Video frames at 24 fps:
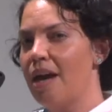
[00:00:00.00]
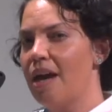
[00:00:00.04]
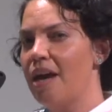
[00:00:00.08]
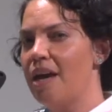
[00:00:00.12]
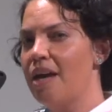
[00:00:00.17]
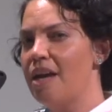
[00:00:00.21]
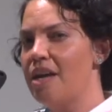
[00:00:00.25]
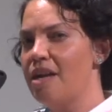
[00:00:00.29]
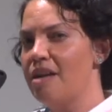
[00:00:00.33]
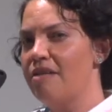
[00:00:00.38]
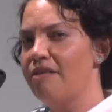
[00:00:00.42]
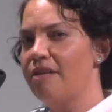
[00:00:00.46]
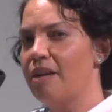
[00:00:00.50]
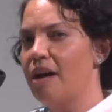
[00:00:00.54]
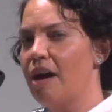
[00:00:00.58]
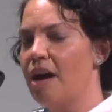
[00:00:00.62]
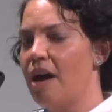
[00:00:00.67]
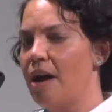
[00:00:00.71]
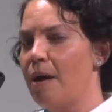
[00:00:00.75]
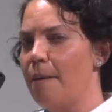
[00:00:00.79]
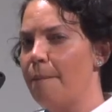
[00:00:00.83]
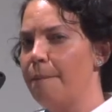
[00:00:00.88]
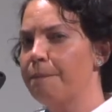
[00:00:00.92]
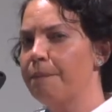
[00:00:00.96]
and
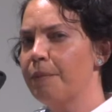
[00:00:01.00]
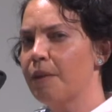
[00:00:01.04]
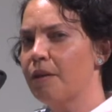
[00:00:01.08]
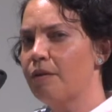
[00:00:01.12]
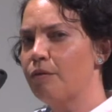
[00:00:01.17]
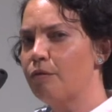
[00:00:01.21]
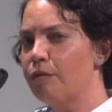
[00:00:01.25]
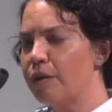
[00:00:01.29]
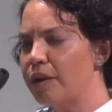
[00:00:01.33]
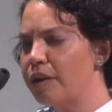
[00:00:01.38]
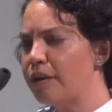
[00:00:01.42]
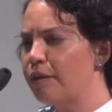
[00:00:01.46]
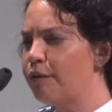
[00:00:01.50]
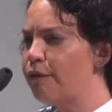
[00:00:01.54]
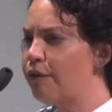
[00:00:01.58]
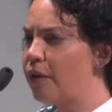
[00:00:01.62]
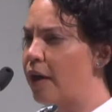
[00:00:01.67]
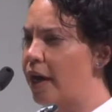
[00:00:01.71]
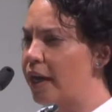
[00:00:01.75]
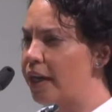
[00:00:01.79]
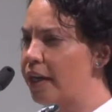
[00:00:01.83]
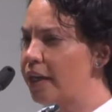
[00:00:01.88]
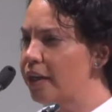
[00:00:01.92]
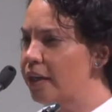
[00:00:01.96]
um,
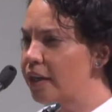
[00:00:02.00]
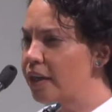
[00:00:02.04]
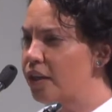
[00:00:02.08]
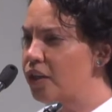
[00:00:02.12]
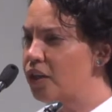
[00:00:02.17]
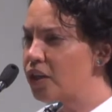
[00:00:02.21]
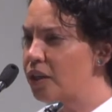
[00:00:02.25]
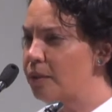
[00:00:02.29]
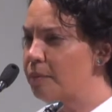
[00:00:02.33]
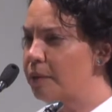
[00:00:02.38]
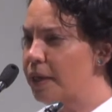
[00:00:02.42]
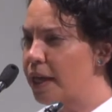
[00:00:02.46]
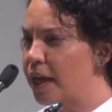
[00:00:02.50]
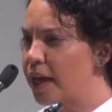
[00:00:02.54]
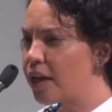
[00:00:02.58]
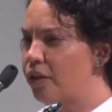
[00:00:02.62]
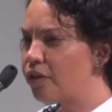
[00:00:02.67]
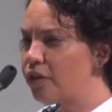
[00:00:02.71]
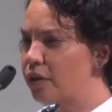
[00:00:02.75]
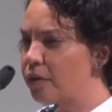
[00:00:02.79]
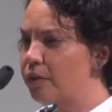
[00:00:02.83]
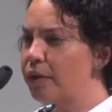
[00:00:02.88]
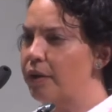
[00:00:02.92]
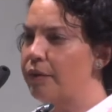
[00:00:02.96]
redefining kinship care
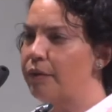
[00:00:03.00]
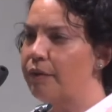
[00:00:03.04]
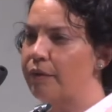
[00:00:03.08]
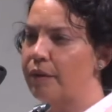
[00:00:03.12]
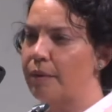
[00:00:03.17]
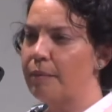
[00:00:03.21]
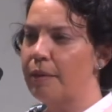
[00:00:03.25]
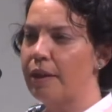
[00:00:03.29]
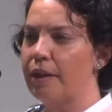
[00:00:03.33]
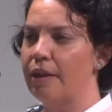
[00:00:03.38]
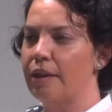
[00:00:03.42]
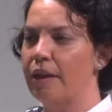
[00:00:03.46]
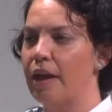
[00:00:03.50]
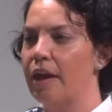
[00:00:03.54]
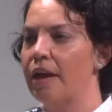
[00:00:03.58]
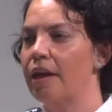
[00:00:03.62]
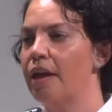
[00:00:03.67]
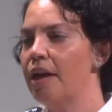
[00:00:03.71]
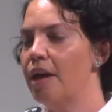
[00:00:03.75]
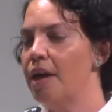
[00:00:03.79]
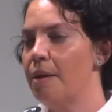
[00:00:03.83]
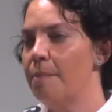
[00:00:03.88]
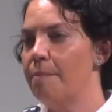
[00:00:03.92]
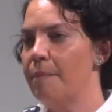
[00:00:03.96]
too, and it was something that
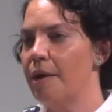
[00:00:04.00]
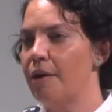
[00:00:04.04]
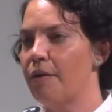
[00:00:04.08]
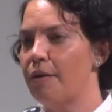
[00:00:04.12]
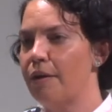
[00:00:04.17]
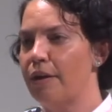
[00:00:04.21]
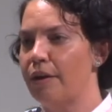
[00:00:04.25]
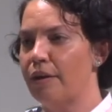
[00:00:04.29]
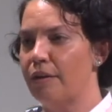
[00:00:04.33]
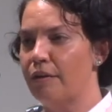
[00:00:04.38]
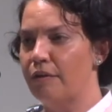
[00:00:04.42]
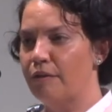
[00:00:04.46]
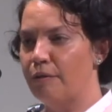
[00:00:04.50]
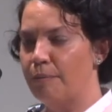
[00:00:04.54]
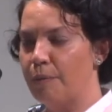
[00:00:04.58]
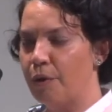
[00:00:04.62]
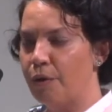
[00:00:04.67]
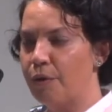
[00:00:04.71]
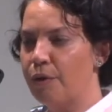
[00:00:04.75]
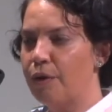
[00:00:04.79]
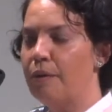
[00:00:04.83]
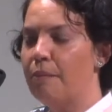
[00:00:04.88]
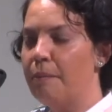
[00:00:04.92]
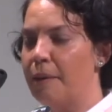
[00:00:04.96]
Meredith
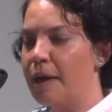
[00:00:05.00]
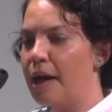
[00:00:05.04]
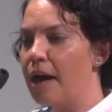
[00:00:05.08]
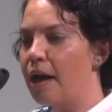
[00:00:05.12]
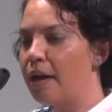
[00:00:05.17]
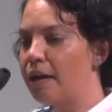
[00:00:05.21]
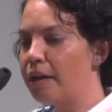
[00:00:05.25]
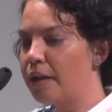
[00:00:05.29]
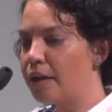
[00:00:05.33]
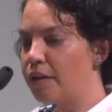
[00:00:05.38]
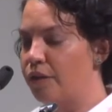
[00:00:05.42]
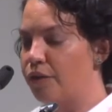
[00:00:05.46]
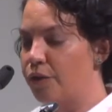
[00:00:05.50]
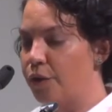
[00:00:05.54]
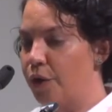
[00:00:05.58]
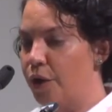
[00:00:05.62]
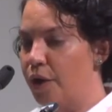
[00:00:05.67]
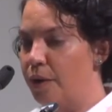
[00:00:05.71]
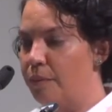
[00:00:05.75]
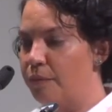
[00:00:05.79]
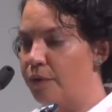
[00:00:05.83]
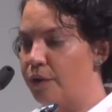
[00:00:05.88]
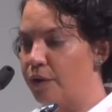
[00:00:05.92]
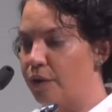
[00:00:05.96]
spoke about in
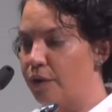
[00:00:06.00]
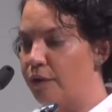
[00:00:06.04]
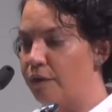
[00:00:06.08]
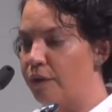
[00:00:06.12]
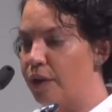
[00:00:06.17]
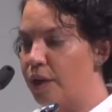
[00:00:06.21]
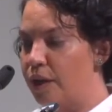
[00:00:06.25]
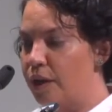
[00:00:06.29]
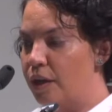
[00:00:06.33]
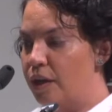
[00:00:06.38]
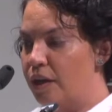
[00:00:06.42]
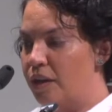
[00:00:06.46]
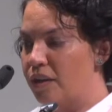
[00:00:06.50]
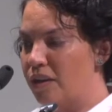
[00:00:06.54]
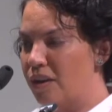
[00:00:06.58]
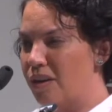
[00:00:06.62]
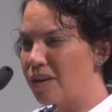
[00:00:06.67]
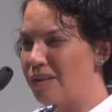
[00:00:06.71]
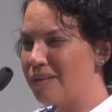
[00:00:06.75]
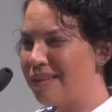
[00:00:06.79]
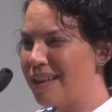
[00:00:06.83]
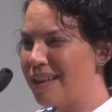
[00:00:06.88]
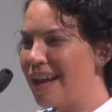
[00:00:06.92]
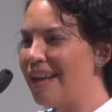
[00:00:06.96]
terms of you
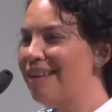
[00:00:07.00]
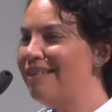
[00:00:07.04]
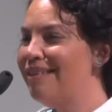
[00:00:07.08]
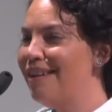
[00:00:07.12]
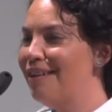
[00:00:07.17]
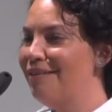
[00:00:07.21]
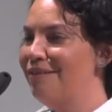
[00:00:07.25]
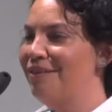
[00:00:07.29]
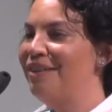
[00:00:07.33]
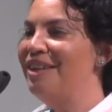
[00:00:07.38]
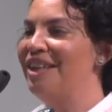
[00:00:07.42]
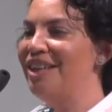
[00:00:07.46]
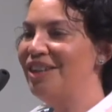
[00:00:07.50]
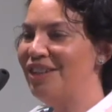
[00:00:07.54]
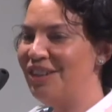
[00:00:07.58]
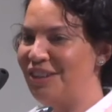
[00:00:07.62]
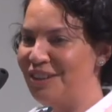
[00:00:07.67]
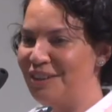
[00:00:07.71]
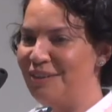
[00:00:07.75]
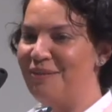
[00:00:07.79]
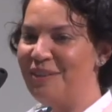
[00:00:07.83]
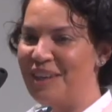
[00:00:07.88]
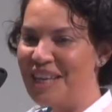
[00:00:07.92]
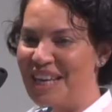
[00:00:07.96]
know that definition
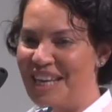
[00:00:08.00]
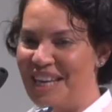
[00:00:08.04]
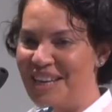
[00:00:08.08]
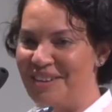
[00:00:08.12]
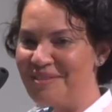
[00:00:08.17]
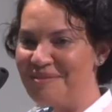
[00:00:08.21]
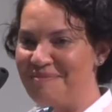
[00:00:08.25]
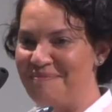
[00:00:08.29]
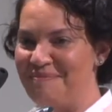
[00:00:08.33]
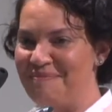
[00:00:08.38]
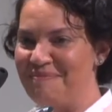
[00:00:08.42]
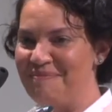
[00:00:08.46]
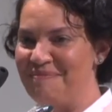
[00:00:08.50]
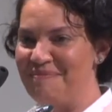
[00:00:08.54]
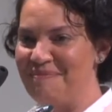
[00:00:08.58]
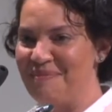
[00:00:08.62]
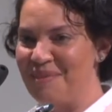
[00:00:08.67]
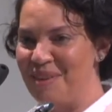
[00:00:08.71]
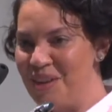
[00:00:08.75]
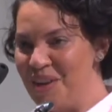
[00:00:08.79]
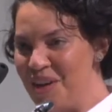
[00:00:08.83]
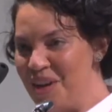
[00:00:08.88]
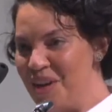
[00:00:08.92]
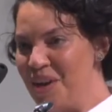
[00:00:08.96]
of kin.
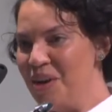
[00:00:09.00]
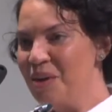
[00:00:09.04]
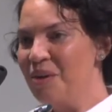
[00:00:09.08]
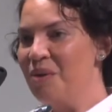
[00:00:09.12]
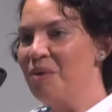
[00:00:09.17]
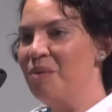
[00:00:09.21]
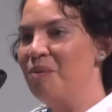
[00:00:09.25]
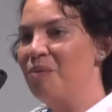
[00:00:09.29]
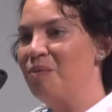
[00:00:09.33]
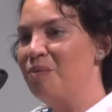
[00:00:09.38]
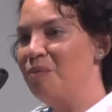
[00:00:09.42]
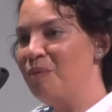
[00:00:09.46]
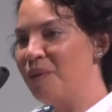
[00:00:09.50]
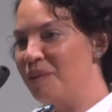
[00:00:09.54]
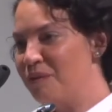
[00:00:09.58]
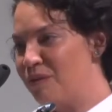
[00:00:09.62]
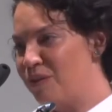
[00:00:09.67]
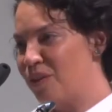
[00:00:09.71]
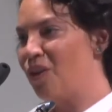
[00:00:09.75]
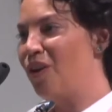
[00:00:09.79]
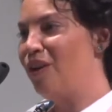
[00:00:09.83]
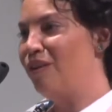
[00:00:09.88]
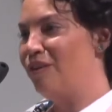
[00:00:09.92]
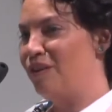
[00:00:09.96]
We've
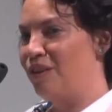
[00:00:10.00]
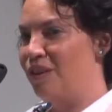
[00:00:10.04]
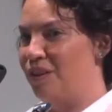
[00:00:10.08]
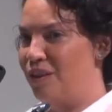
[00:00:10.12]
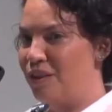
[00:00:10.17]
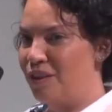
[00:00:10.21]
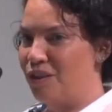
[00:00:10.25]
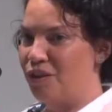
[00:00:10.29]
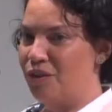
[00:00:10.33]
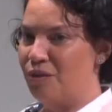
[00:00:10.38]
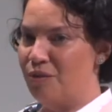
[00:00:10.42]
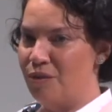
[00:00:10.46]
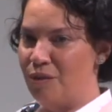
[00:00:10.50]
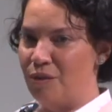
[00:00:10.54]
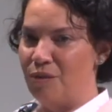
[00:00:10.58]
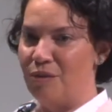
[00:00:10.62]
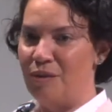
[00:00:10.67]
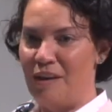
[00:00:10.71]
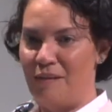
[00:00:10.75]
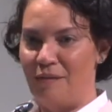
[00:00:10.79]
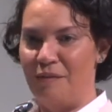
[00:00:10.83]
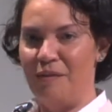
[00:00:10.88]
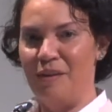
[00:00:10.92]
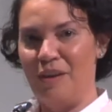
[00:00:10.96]
lost the true
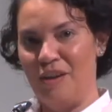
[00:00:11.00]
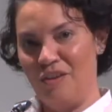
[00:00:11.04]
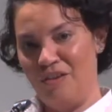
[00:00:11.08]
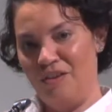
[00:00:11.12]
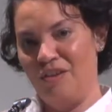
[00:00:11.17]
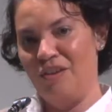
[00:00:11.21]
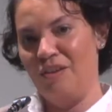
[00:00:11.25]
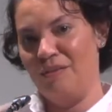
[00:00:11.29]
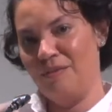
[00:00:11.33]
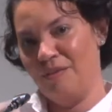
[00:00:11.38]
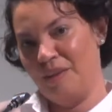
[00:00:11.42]
definition of